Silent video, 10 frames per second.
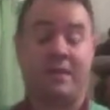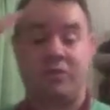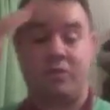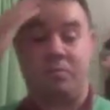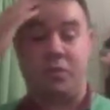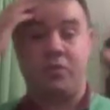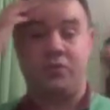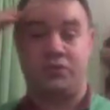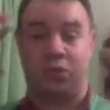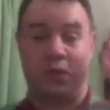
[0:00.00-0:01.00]
to the birth
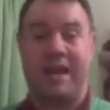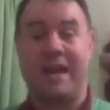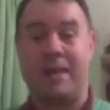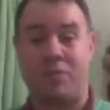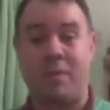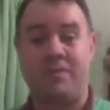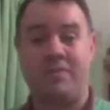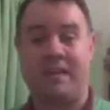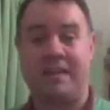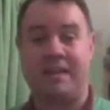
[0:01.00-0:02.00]
story, and I promise
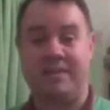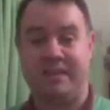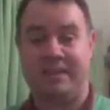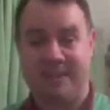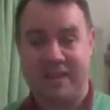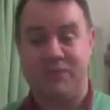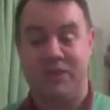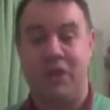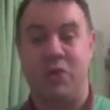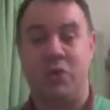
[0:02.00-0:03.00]
that in today's
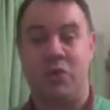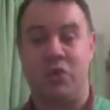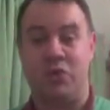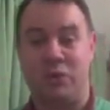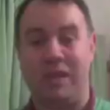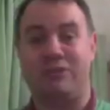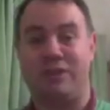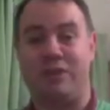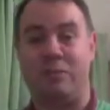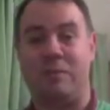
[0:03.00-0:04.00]
video, you'll actually
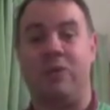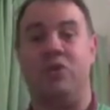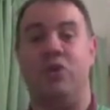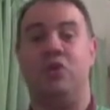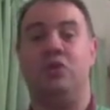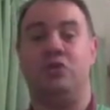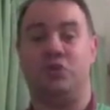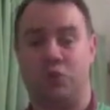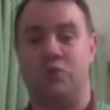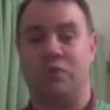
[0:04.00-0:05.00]
hear about the
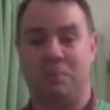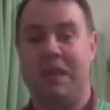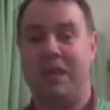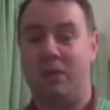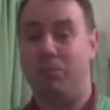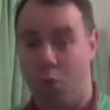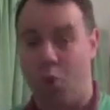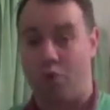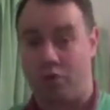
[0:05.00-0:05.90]
children being born.